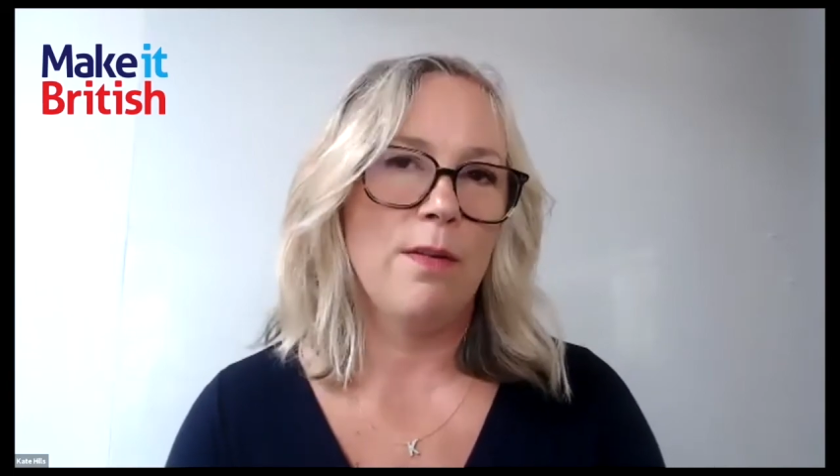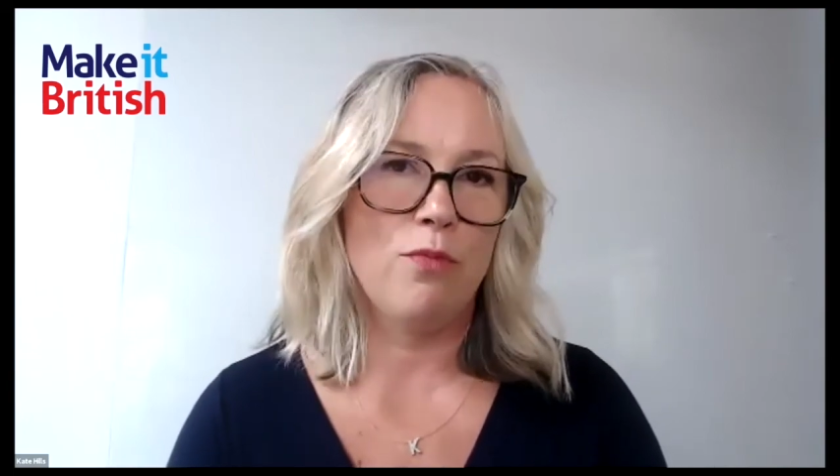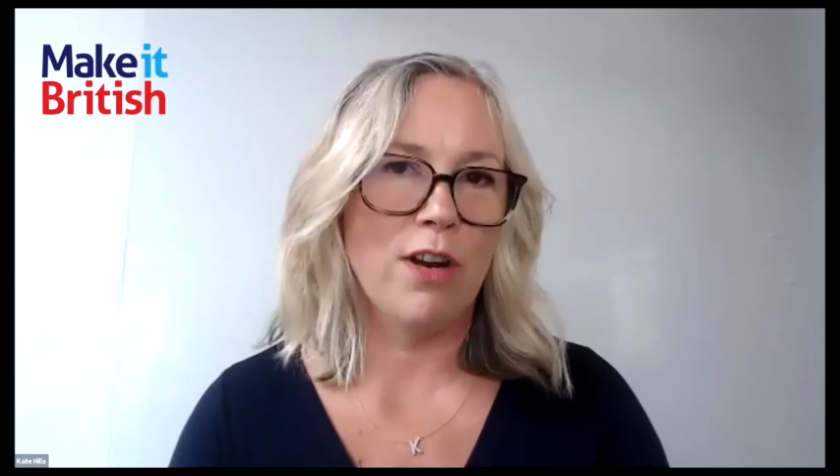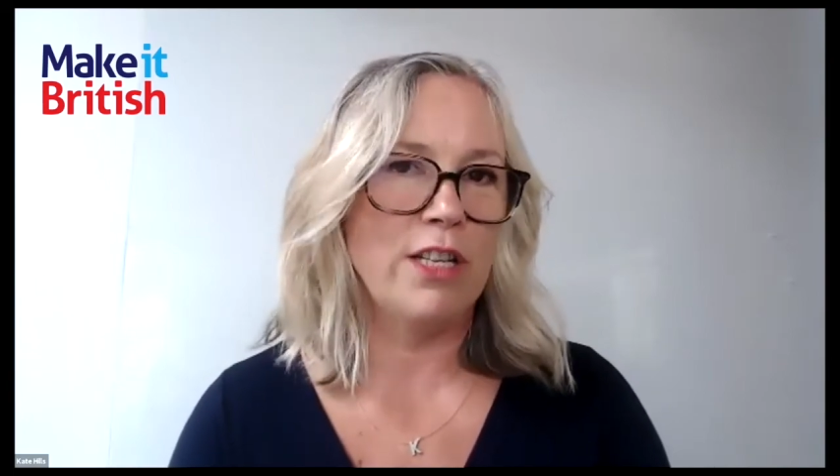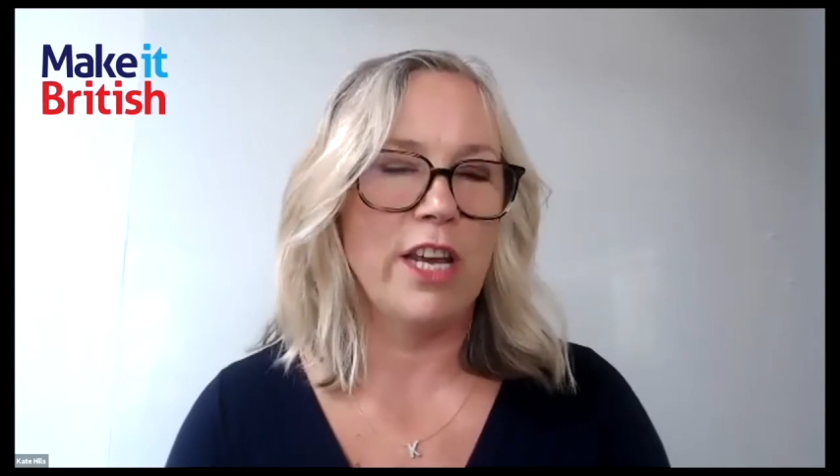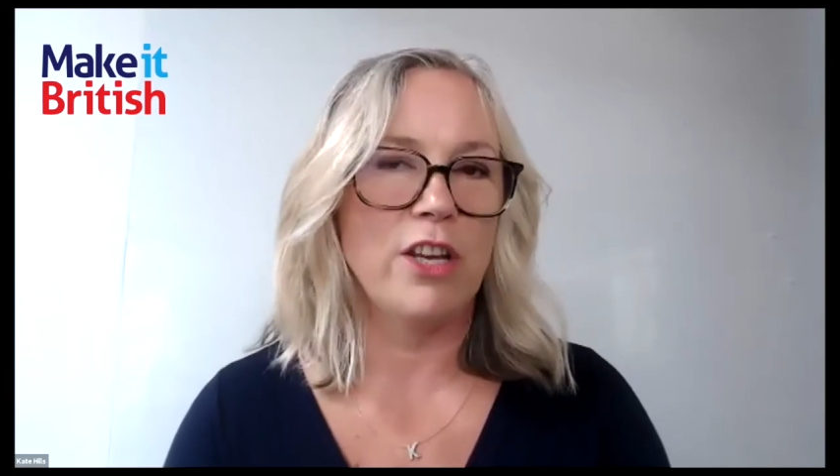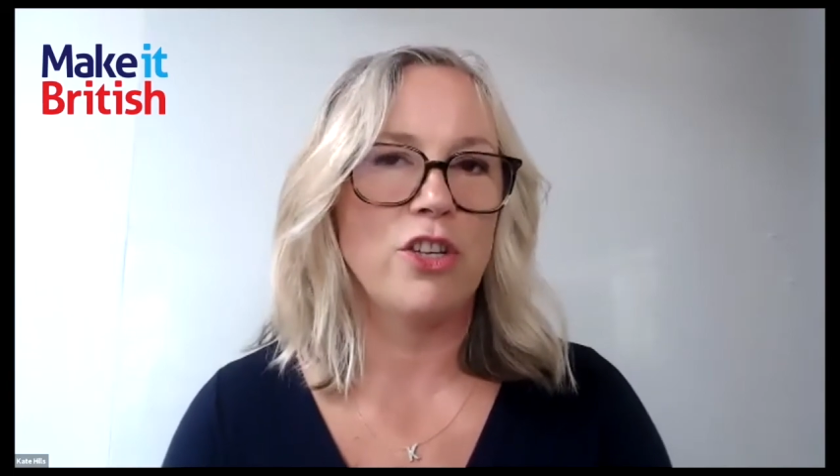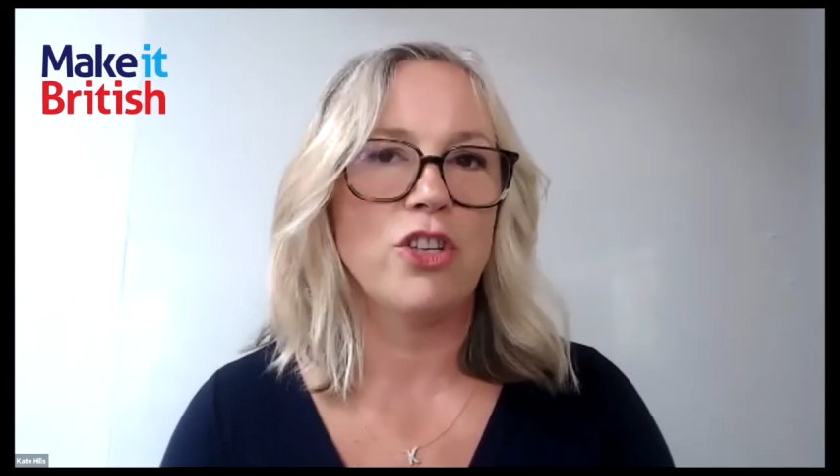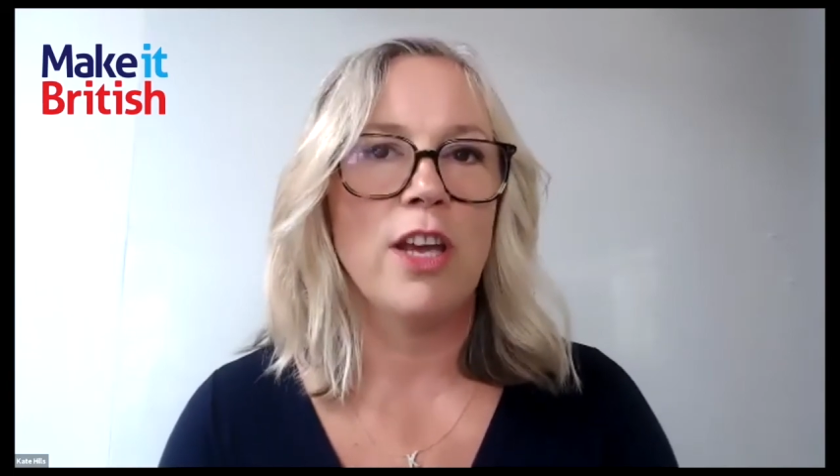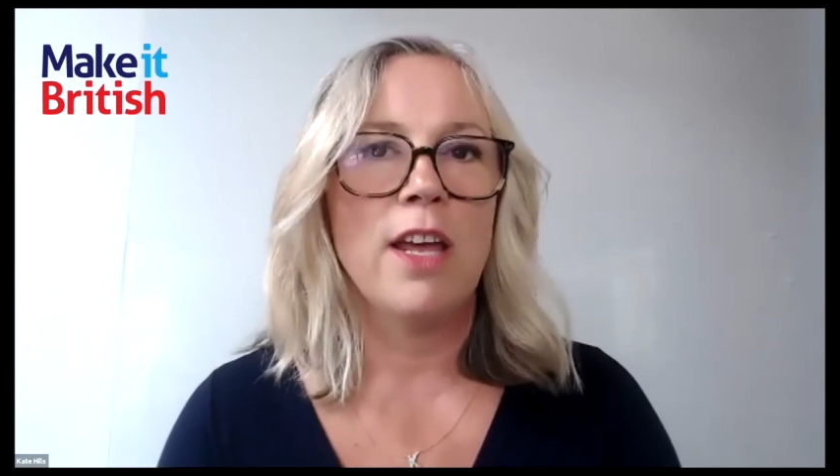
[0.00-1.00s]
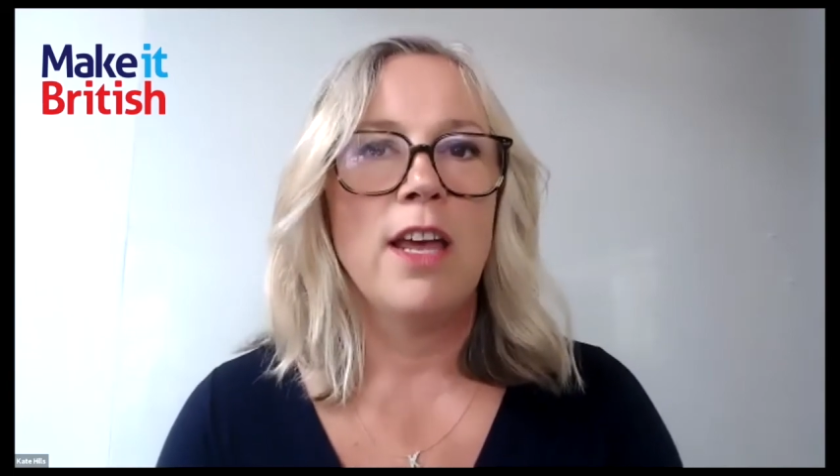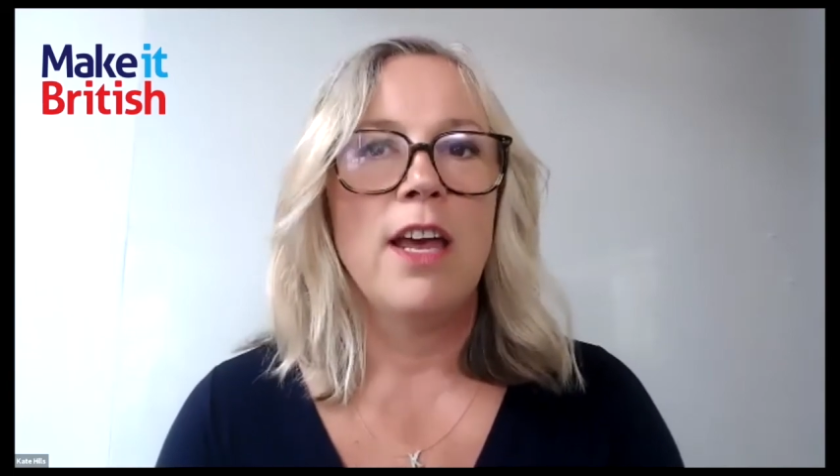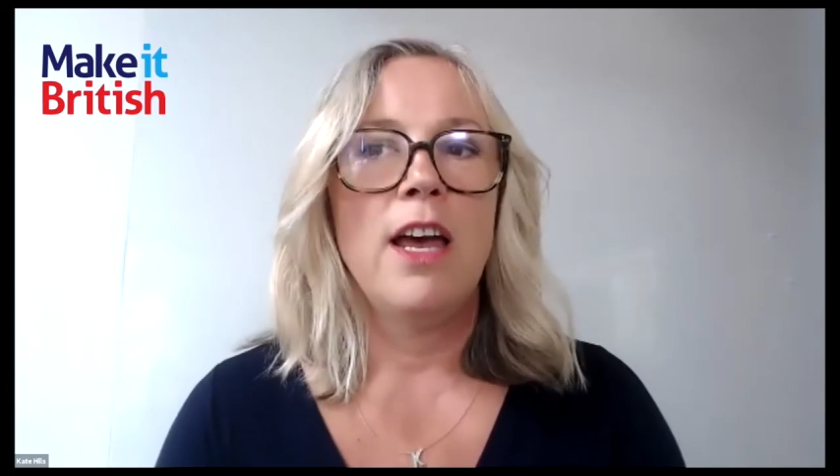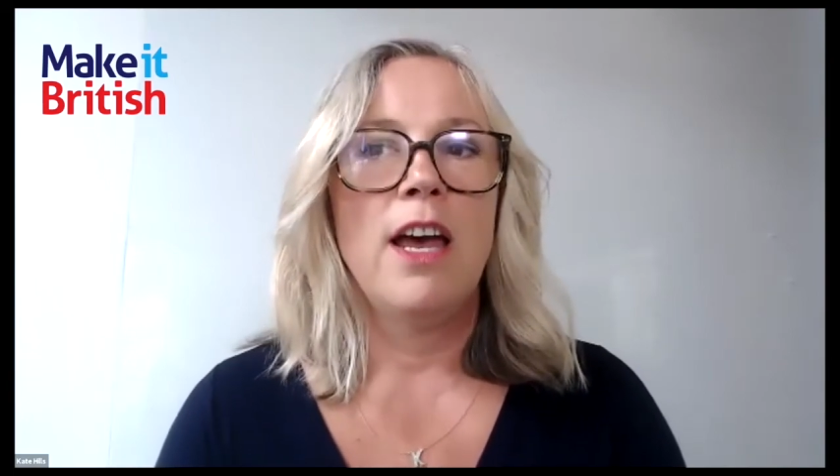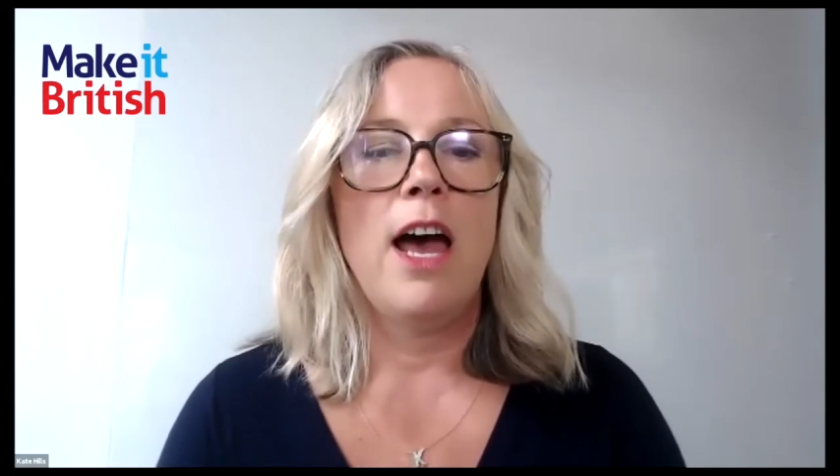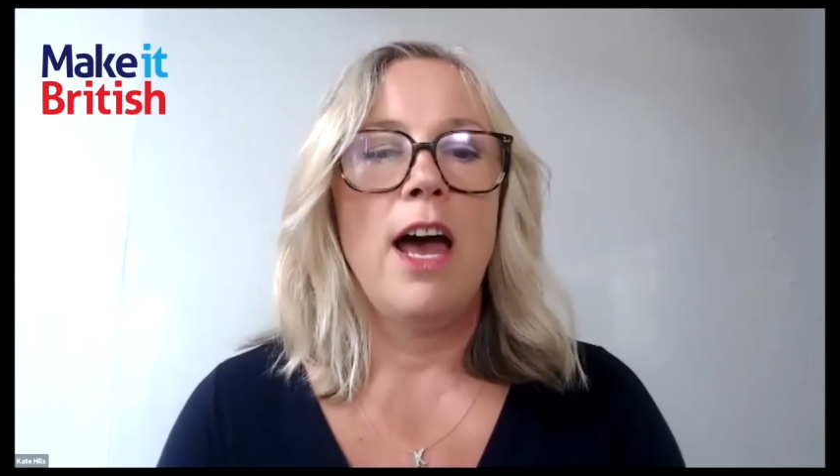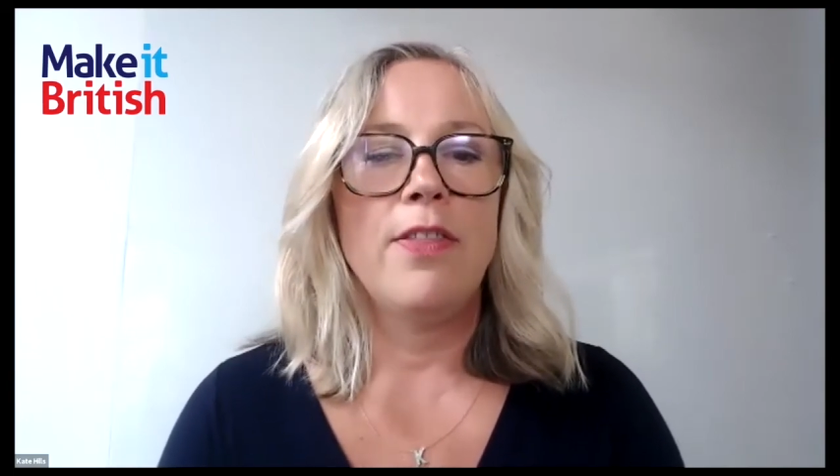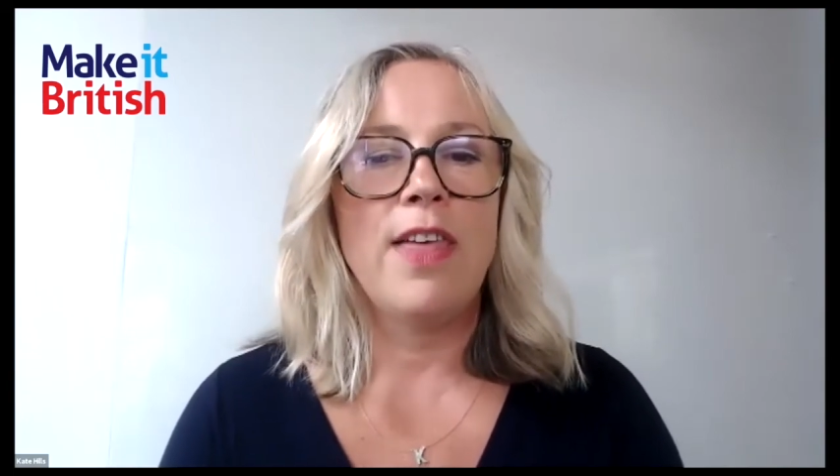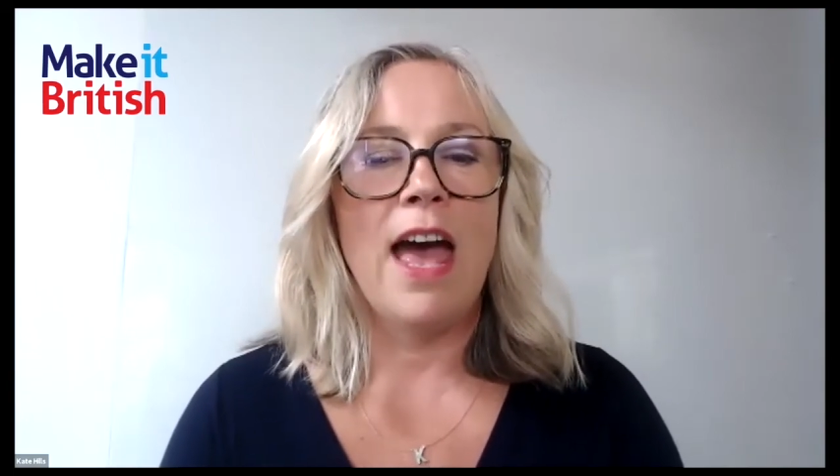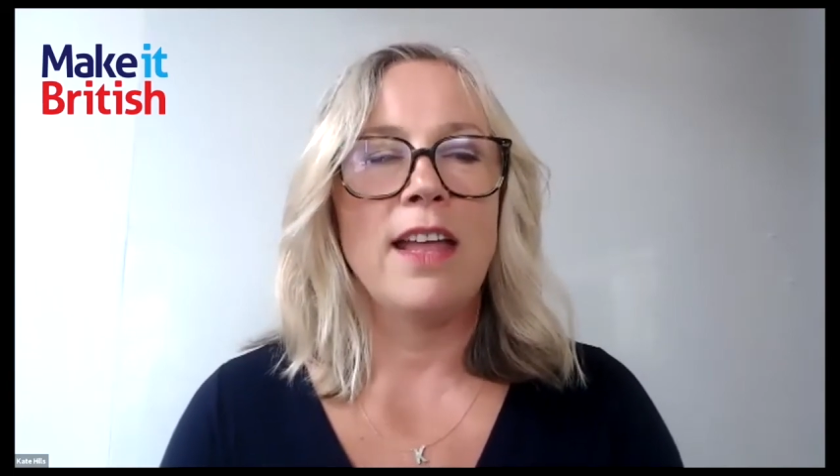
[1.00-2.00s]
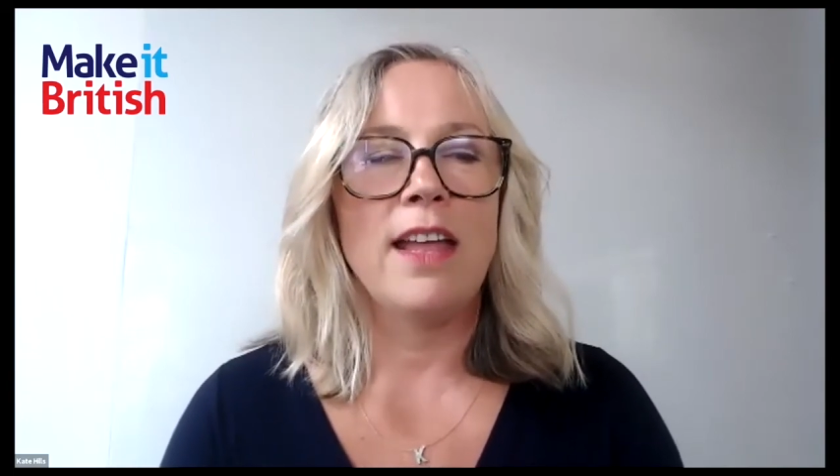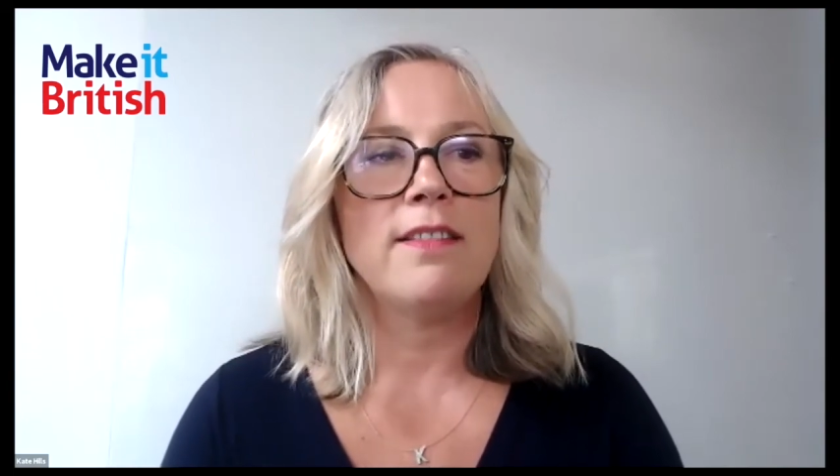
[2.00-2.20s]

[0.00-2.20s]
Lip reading: British that